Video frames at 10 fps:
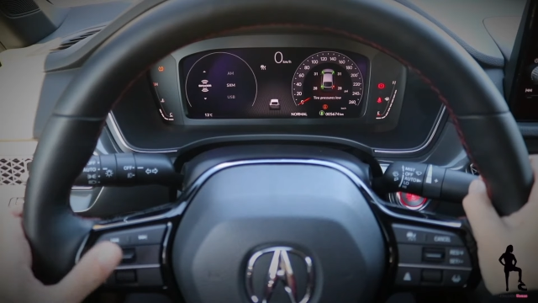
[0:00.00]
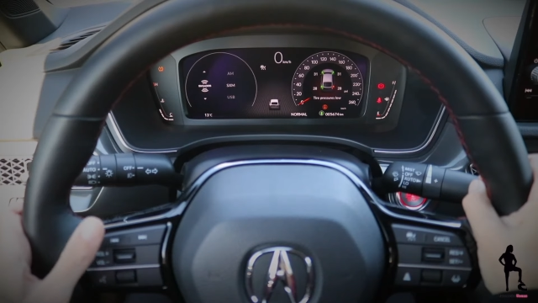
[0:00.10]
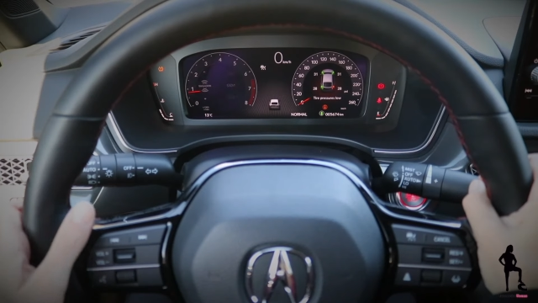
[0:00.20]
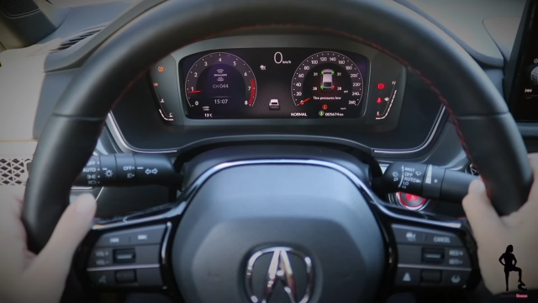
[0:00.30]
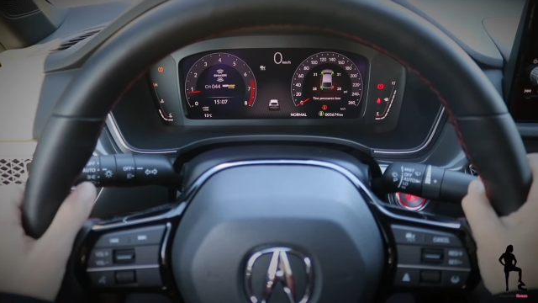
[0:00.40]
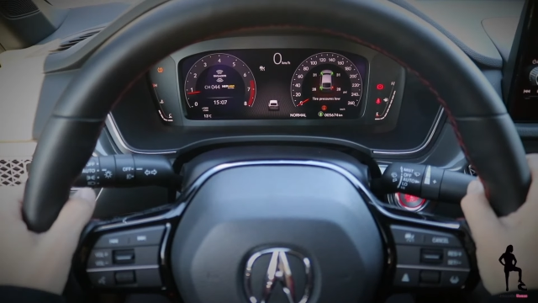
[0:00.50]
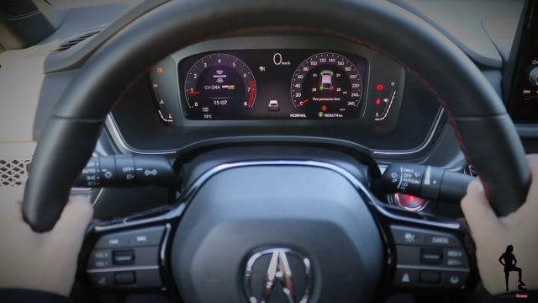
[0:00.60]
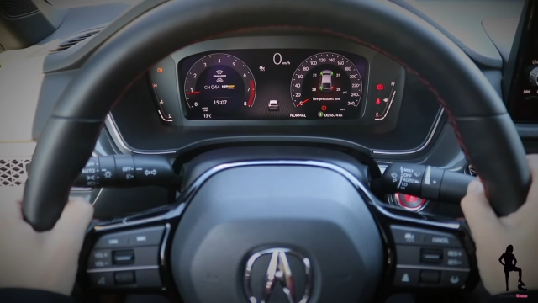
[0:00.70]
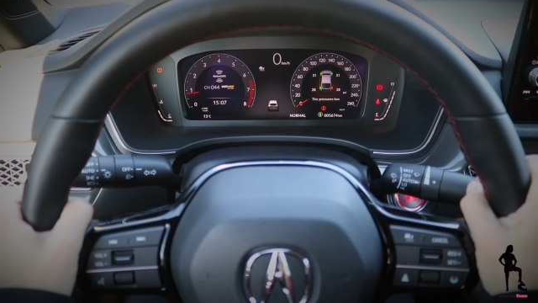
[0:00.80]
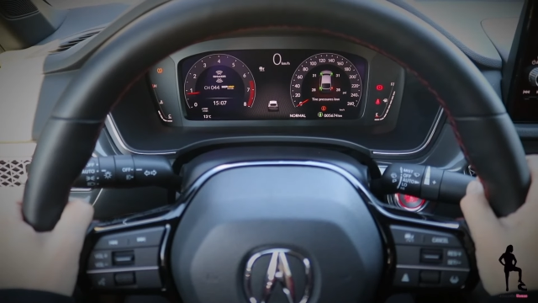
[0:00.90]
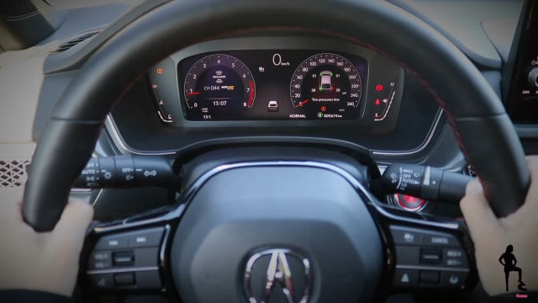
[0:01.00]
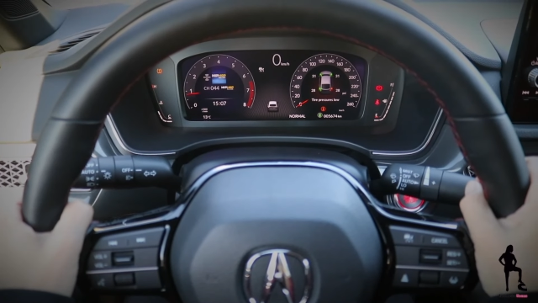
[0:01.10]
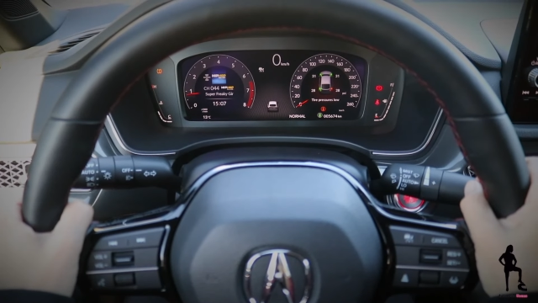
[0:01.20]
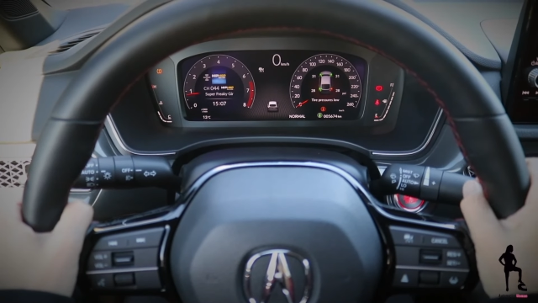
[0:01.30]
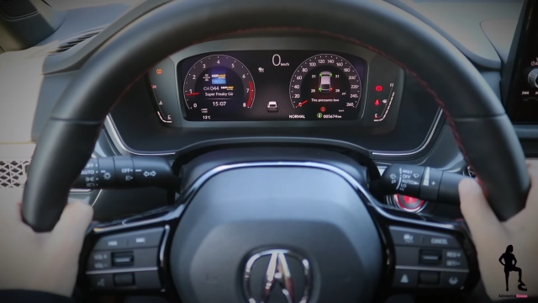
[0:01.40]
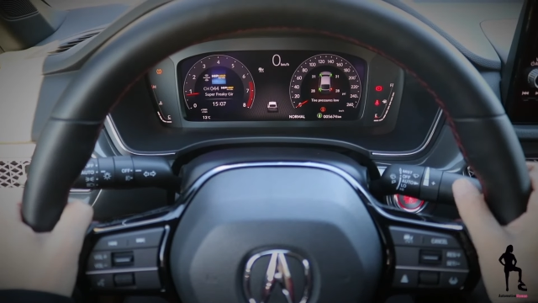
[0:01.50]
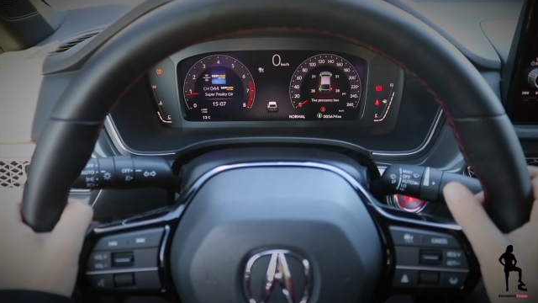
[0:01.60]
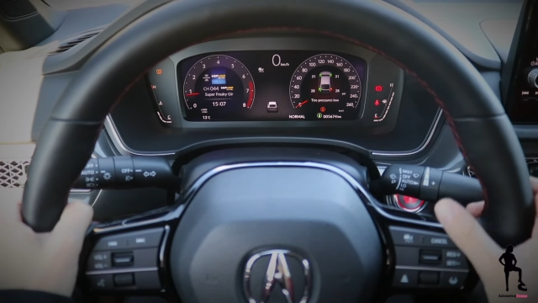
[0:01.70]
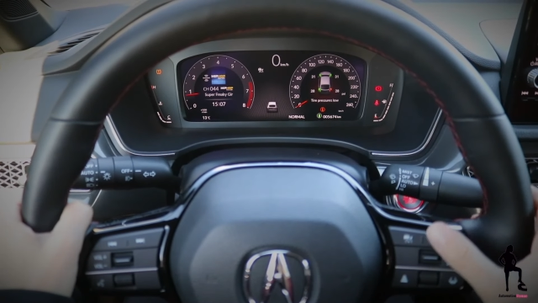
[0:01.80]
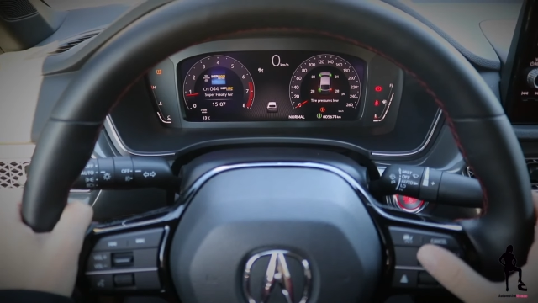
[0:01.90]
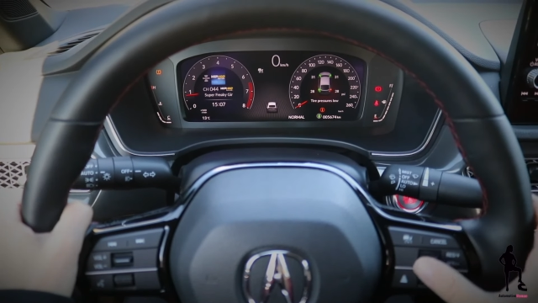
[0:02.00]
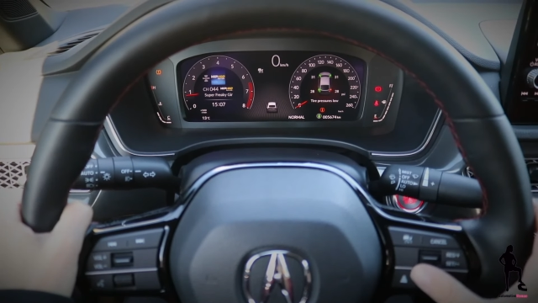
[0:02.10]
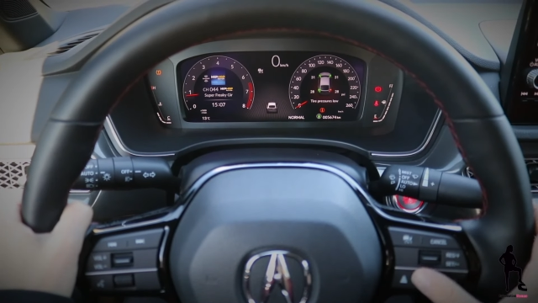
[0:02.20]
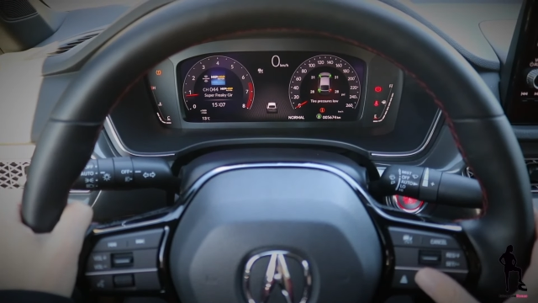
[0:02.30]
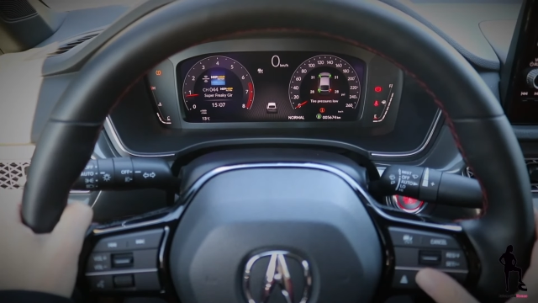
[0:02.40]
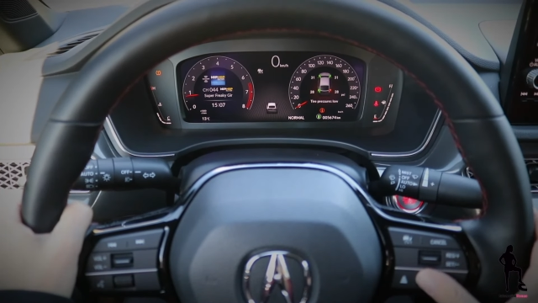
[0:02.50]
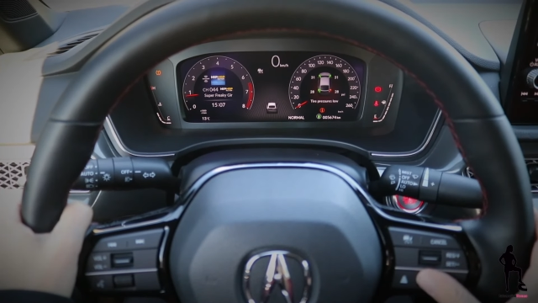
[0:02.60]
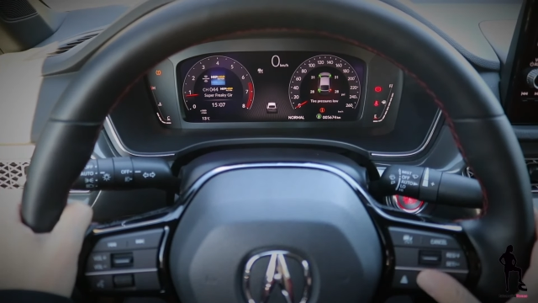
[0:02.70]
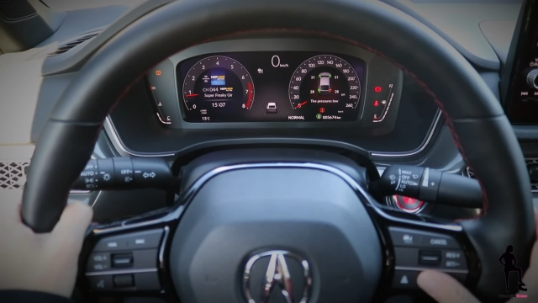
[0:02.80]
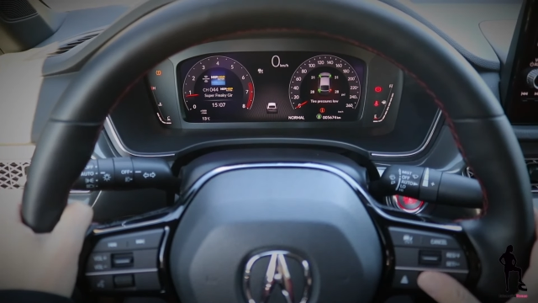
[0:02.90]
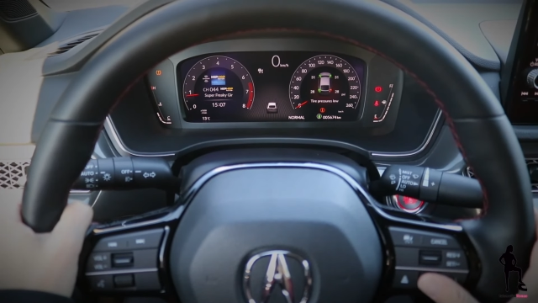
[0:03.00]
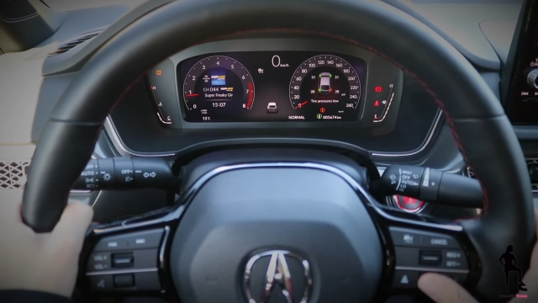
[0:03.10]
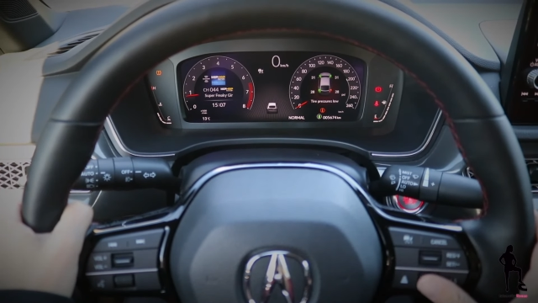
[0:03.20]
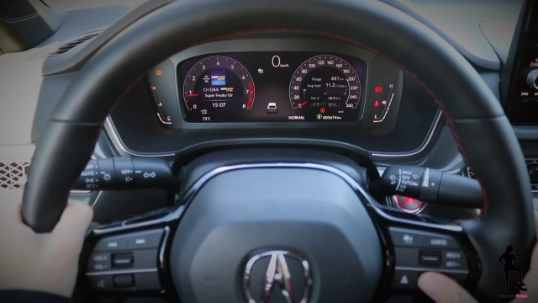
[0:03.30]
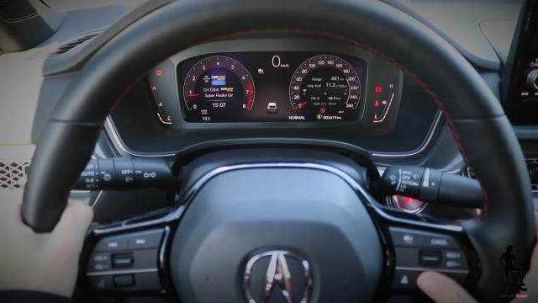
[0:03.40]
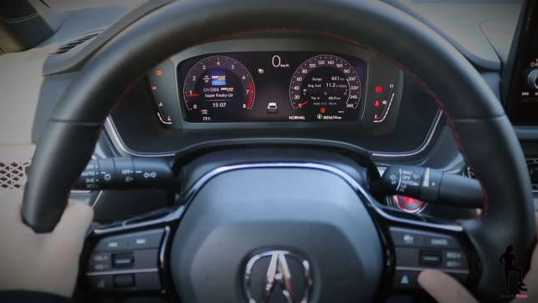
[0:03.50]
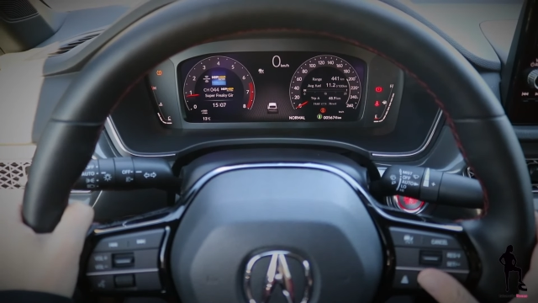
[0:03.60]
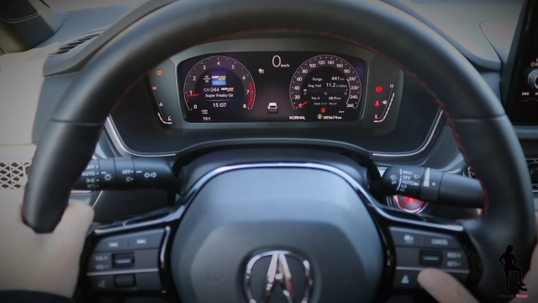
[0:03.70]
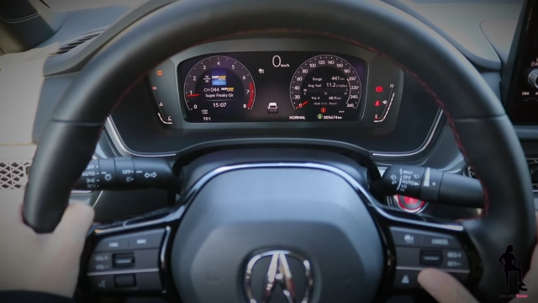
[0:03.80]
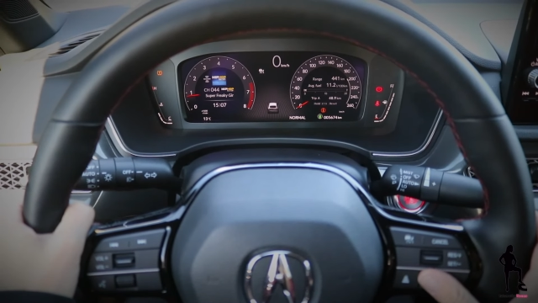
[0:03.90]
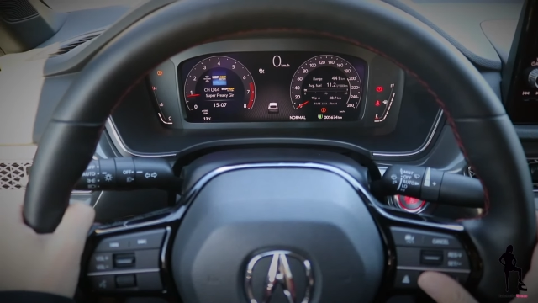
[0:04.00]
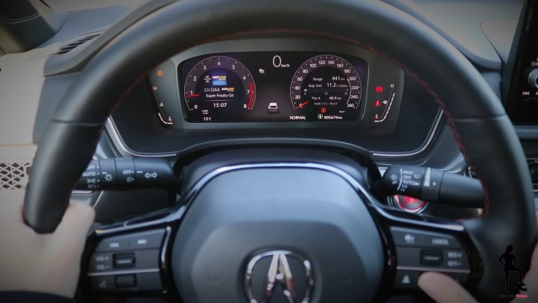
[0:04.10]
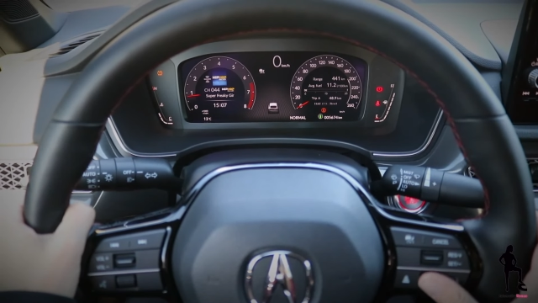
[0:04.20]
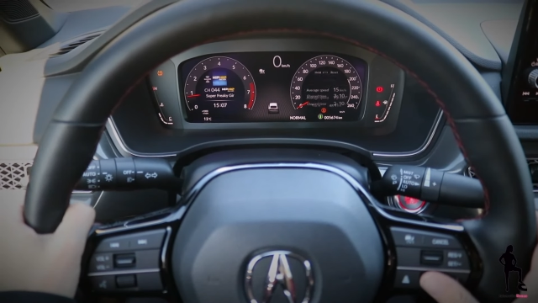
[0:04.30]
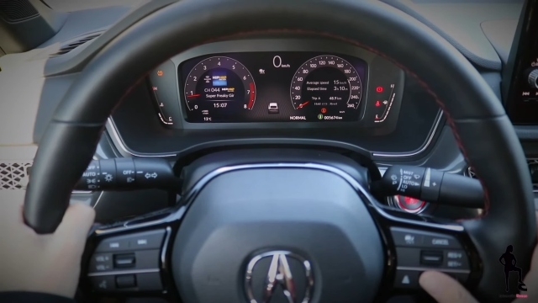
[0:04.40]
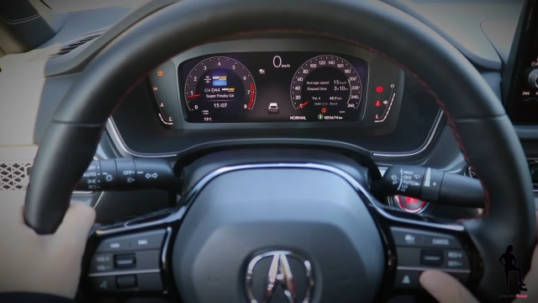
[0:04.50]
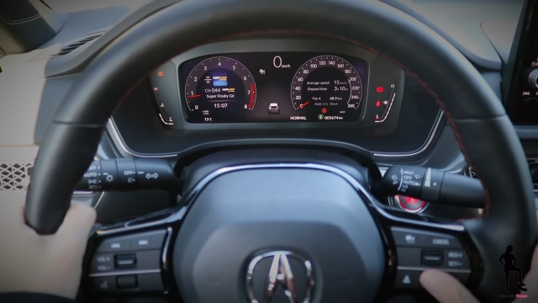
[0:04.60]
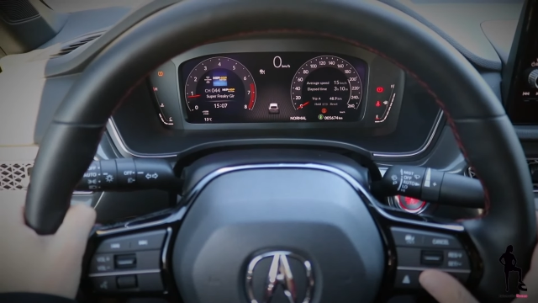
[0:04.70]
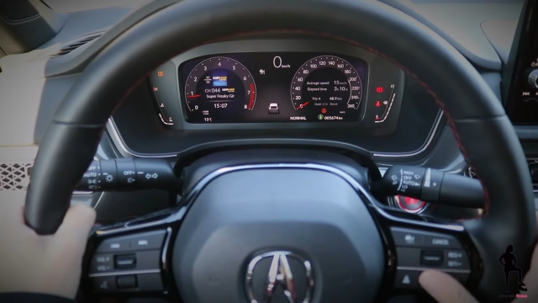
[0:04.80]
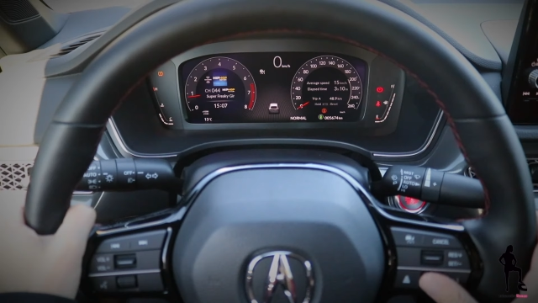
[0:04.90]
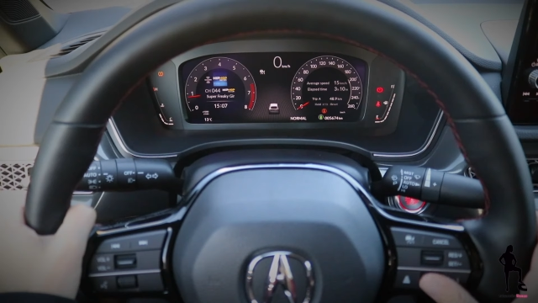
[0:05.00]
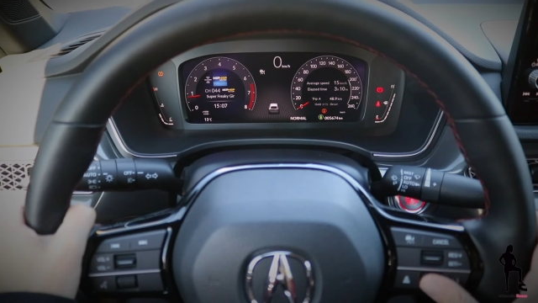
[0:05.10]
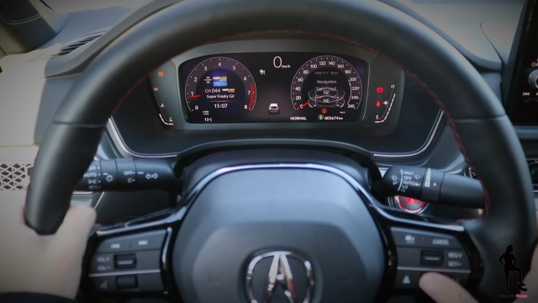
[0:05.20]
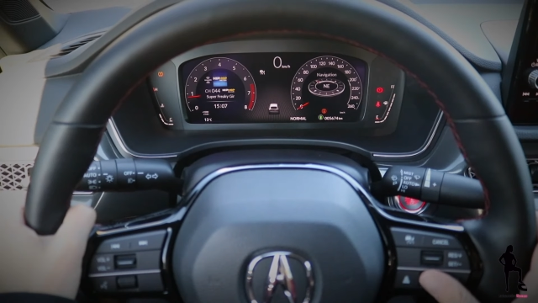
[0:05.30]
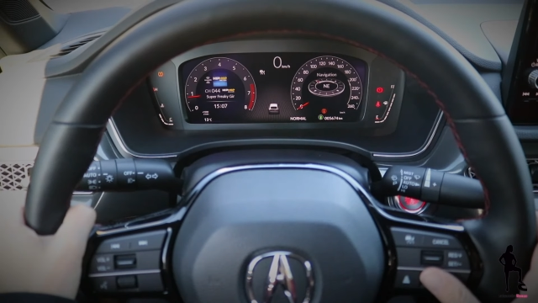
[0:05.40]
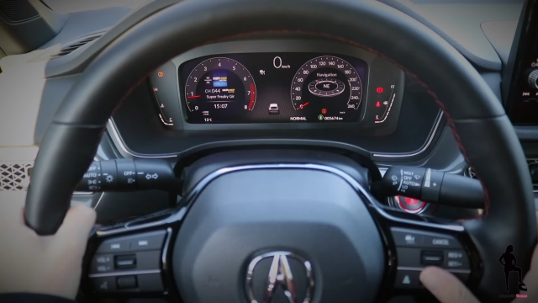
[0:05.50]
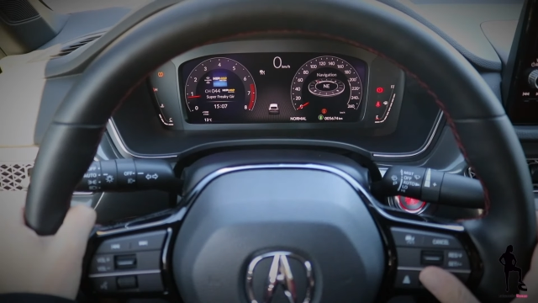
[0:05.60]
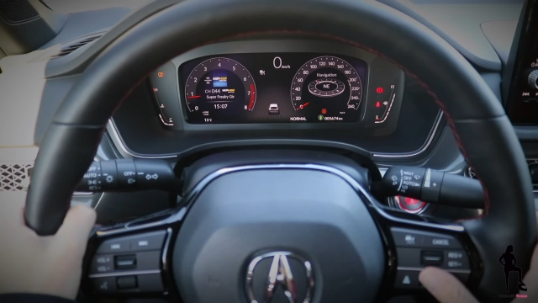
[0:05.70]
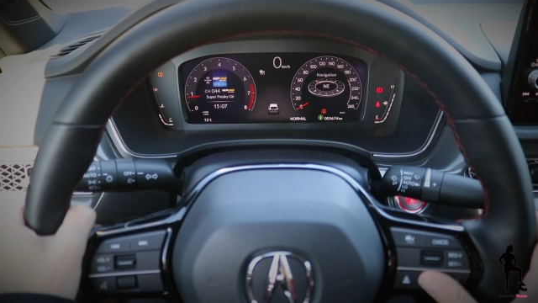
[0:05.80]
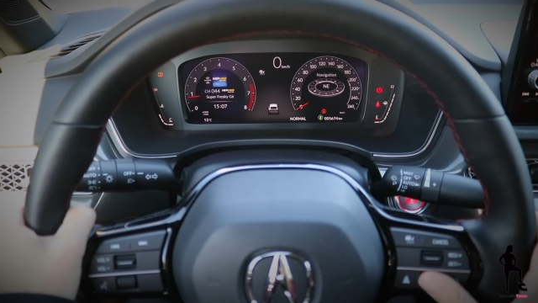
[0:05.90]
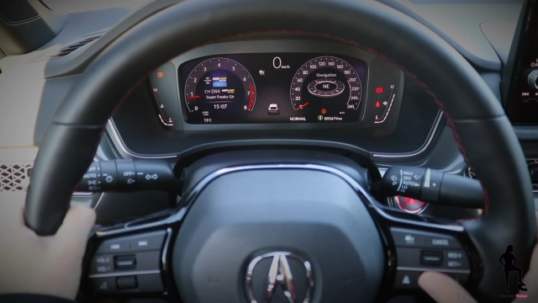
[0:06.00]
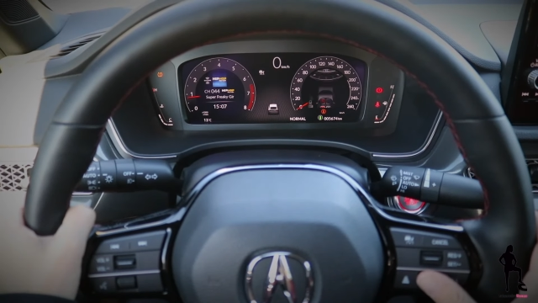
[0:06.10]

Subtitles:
[unreadable: no face in view]